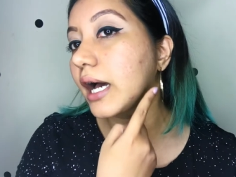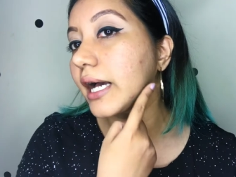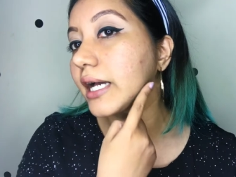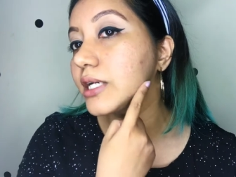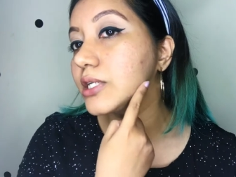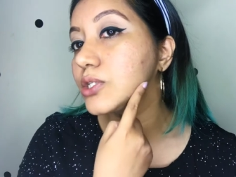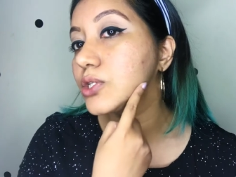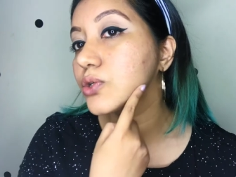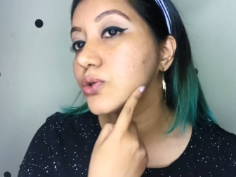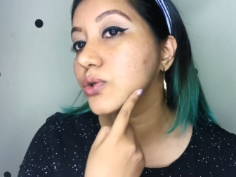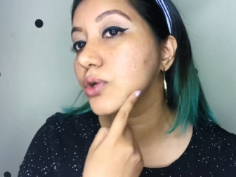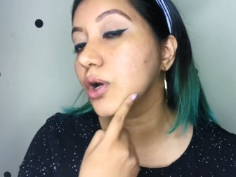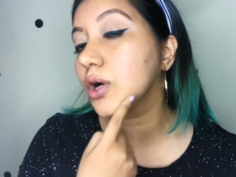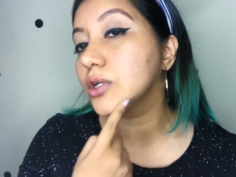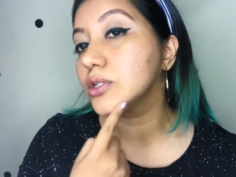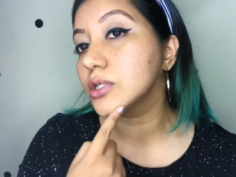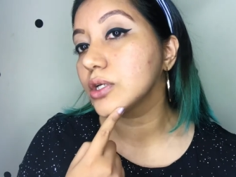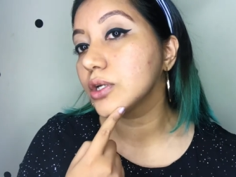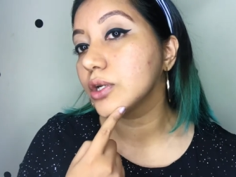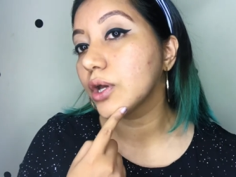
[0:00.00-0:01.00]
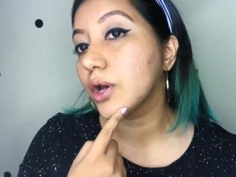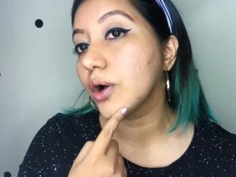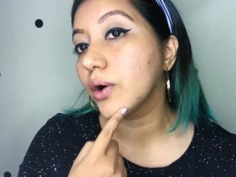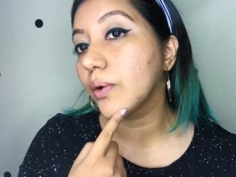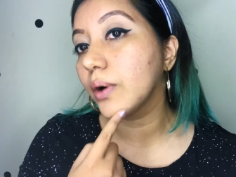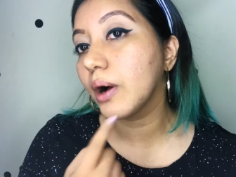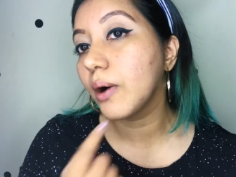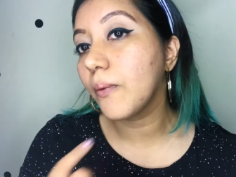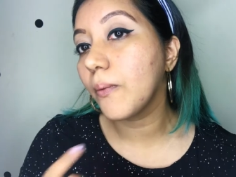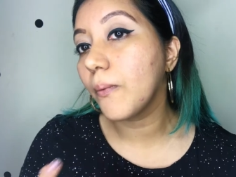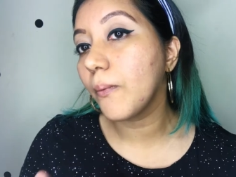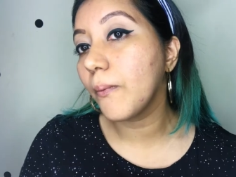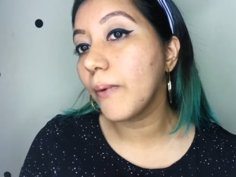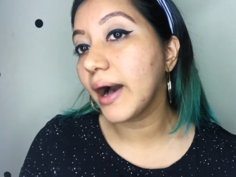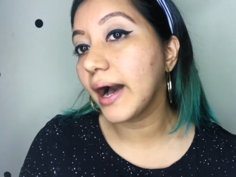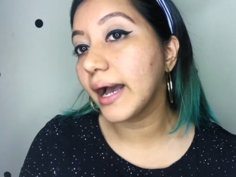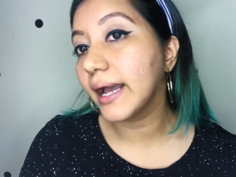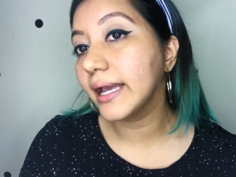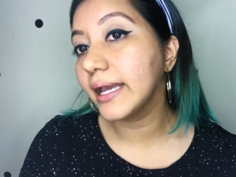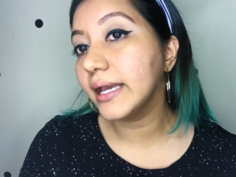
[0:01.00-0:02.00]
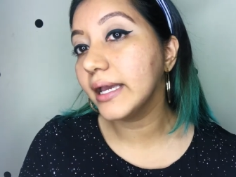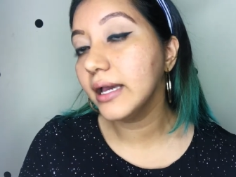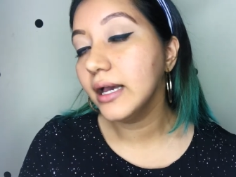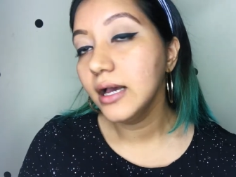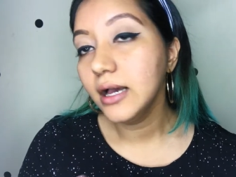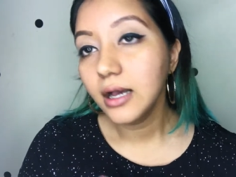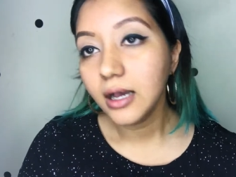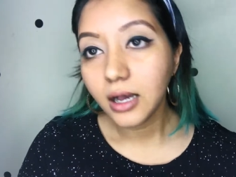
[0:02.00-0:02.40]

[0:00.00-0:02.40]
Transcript: I do not know why